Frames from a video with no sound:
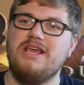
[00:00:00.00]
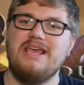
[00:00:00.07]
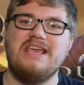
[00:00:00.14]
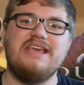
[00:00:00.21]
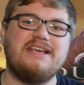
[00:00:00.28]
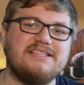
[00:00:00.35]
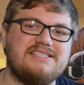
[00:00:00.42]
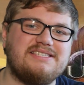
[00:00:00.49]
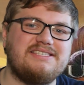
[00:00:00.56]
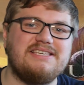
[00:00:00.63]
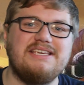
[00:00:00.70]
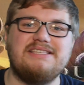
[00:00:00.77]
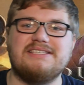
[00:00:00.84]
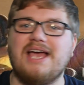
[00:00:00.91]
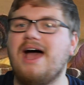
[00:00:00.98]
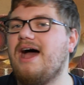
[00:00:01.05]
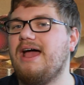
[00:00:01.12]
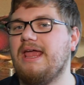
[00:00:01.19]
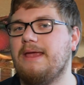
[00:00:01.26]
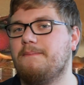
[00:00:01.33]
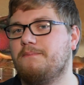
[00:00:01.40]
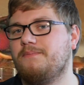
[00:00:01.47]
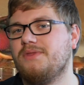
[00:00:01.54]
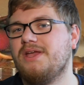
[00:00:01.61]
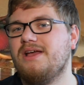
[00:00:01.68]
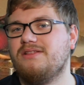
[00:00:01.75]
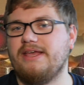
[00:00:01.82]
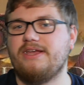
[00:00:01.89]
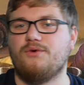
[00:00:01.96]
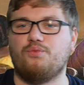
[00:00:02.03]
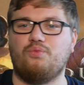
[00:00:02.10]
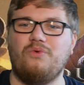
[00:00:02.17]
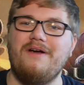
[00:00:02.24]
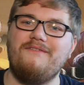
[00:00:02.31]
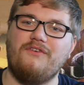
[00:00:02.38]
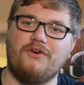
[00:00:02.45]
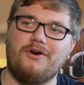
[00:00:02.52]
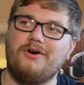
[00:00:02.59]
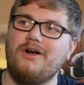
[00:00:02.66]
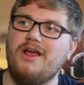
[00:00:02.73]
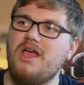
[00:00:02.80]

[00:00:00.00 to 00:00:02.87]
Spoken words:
he could see time like a river,